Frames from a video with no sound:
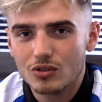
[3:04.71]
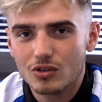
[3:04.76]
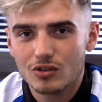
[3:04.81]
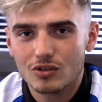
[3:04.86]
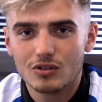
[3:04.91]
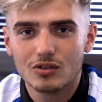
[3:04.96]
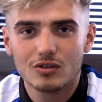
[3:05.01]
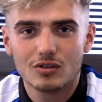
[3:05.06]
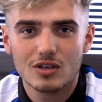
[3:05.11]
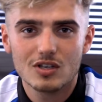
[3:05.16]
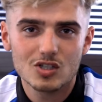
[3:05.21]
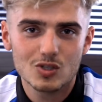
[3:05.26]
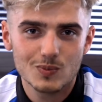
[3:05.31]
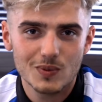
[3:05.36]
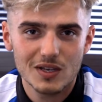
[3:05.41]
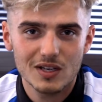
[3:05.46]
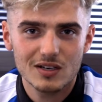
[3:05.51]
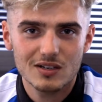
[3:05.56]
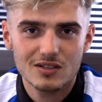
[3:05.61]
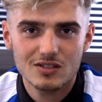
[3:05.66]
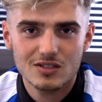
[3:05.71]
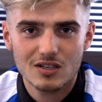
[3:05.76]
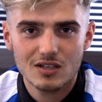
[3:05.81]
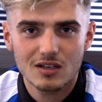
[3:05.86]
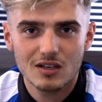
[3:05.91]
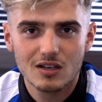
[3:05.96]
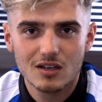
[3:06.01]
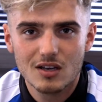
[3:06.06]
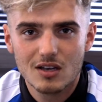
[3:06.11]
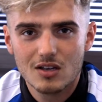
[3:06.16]
to experience it.
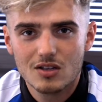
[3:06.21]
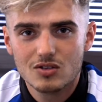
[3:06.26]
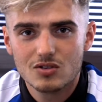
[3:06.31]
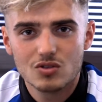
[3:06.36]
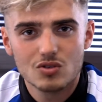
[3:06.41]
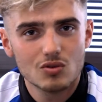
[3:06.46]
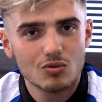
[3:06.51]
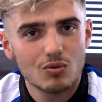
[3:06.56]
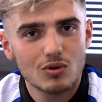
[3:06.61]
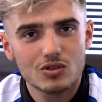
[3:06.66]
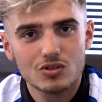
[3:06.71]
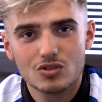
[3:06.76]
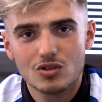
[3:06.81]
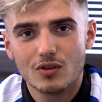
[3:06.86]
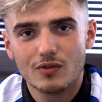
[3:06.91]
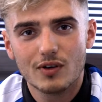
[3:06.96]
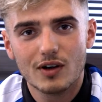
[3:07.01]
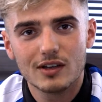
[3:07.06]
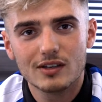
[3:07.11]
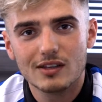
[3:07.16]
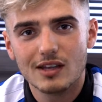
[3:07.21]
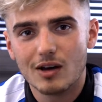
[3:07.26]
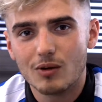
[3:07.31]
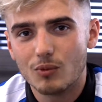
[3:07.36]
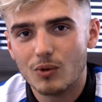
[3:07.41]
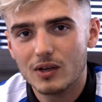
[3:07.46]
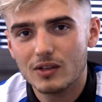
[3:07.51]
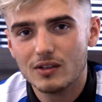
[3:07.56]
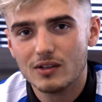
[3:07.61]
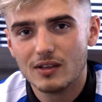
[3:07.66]
So once you've had that win,